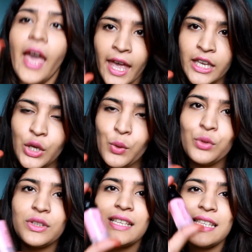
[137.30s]

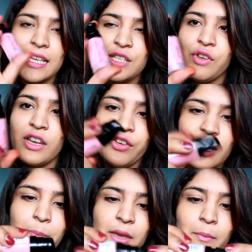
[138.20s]
Anywho, this is really,
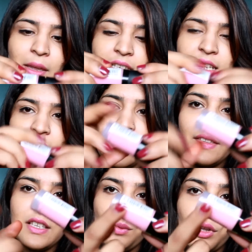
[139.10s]
really pigmented, and
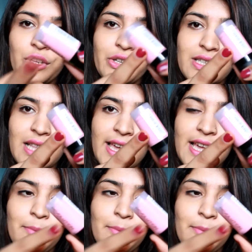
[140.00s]
this is what it looks like.